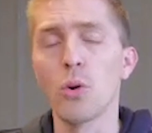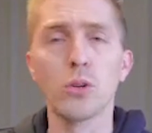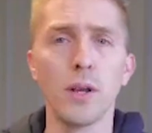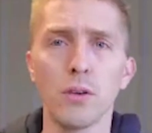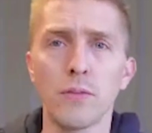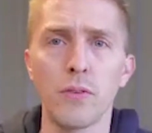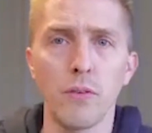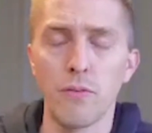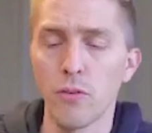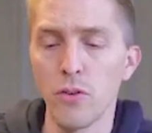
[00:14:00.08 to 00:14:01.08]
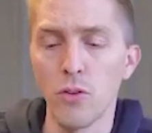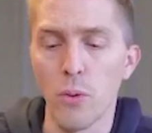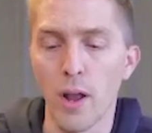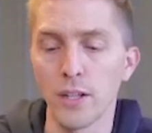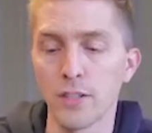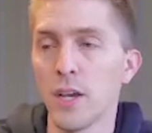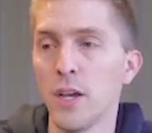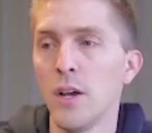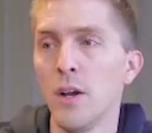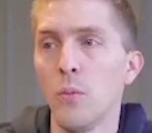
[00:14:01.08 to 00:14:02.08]
or do I look for new brands?
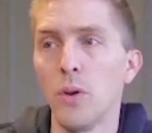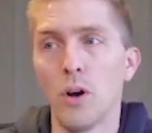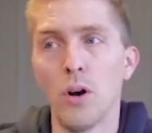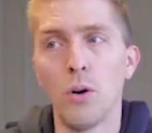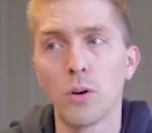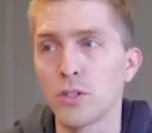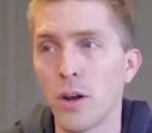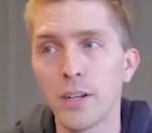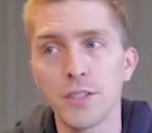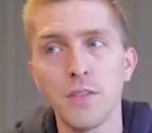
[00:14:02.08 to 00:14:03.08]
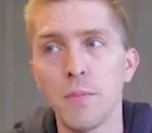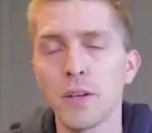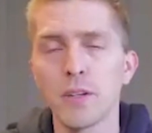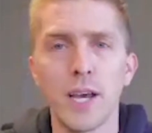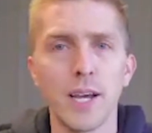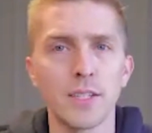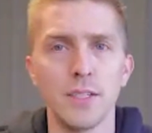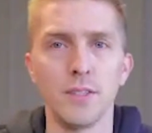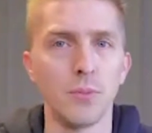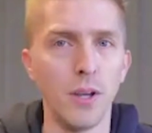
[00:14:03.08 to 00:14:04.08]
We all are trying to save money on
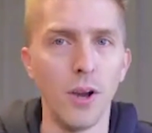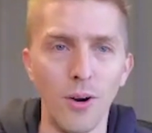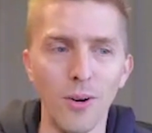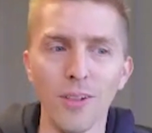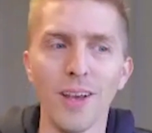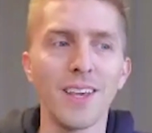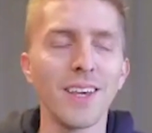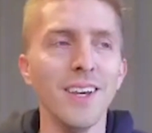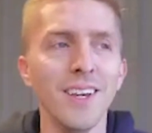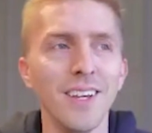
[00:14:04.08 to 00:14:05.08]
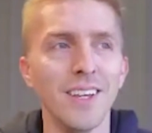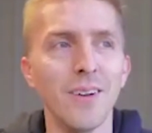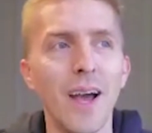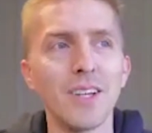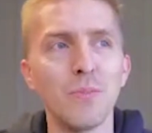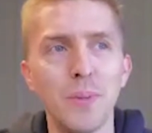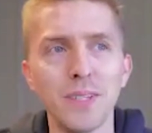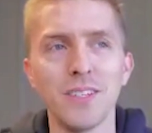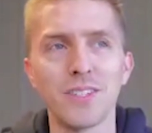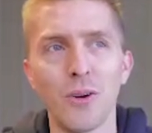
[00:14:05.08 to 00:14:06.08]
taxes. We all like, as
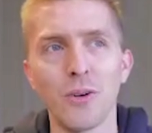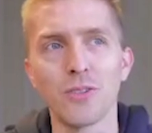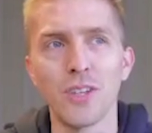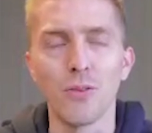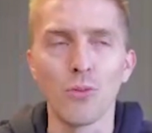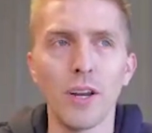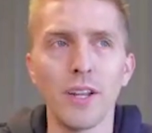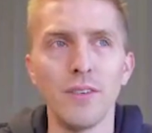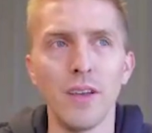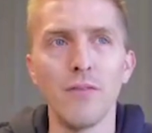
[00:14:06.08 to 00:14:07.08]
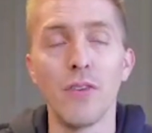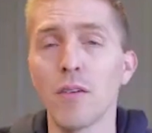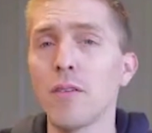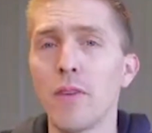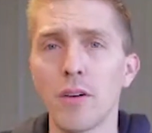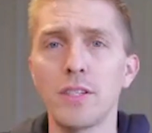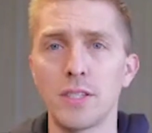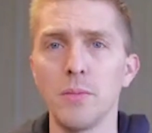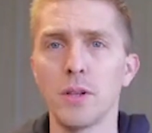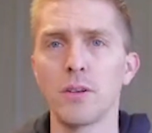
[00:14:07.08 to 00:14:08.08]
business owners that run in very, very
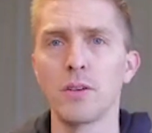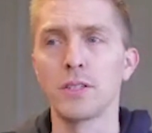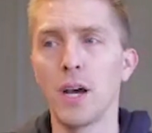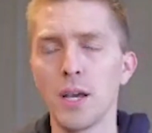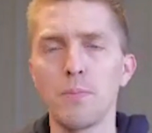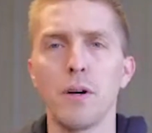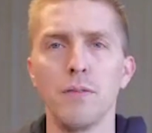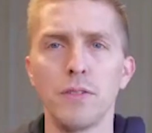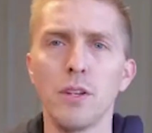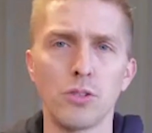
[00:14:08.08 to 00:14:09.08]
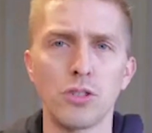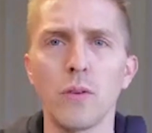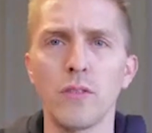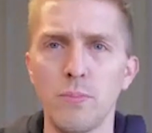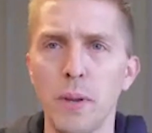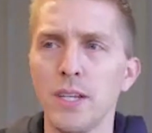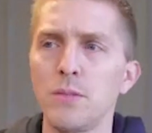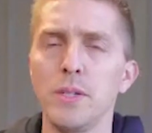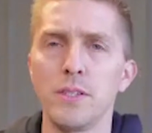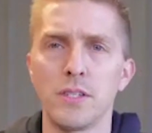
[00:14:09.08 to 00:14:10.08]
similar type of,
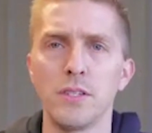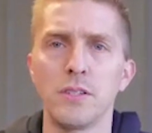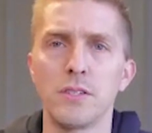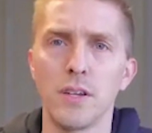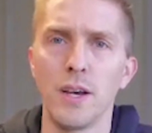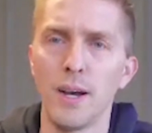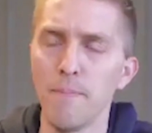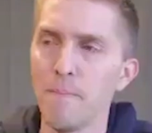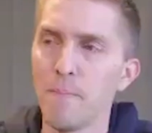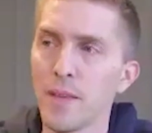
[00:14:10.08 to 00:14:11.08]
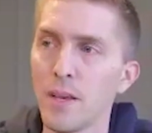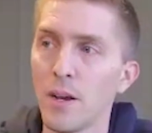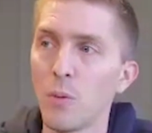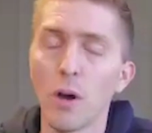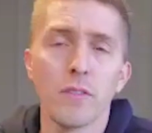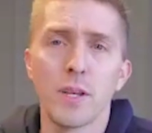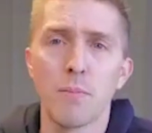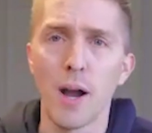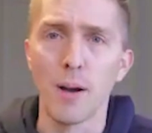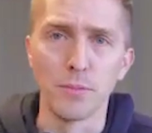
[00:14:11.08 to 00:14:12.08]
service-based businesses, we all have the same
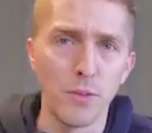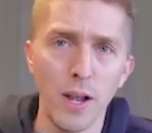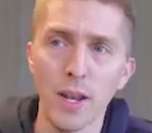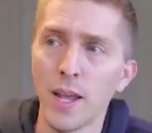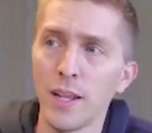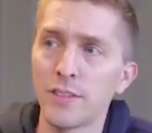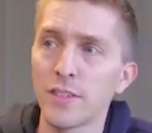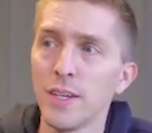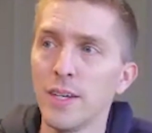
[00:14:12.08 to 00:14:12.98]
problems, right? And it's,